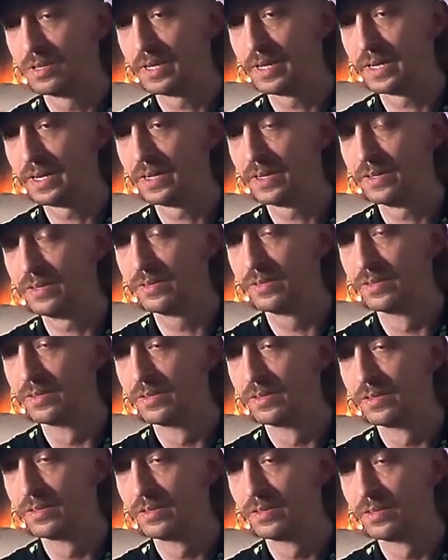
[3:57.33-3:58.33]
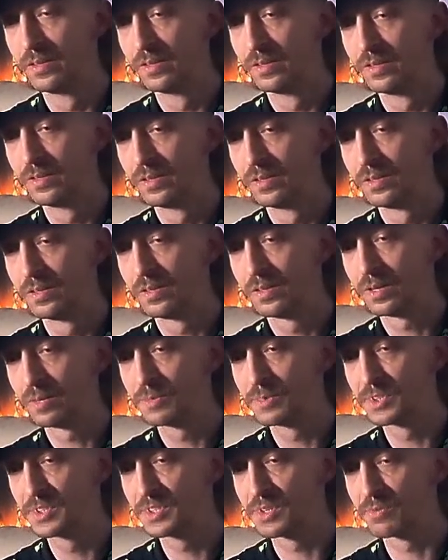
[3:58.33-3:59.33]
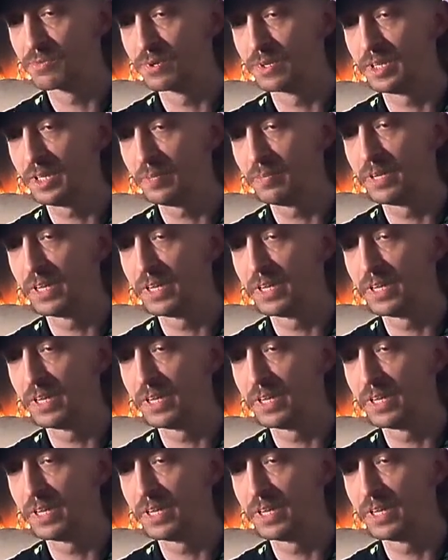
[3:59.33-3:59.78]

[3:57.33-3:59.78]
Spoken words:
and I'm just a really